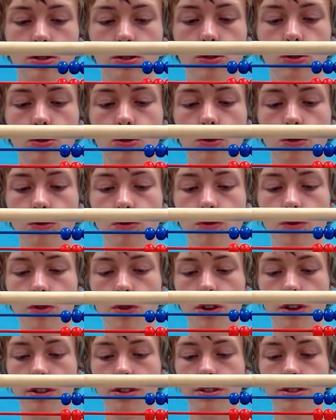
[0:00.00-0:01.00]
Two,
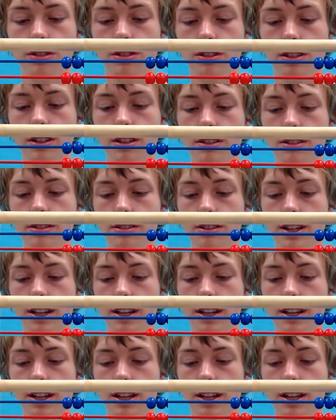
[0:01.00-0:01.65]
four, six,